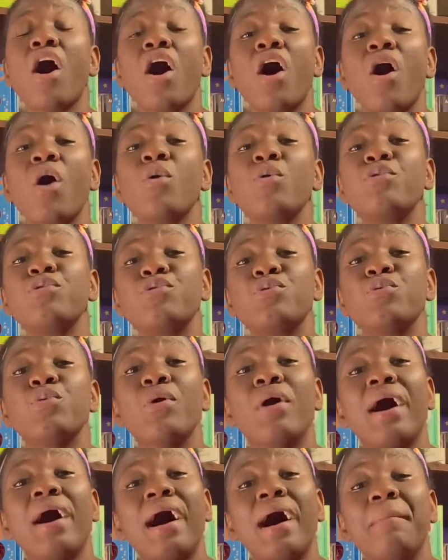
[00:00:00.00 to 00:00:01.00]
how
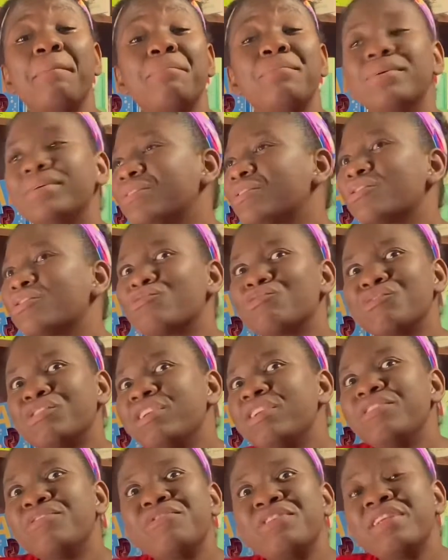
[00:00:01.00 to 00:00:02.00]
do apples
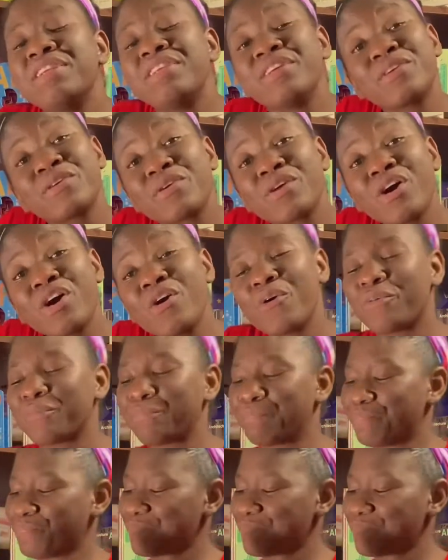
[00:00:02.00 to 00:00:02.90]
really grow.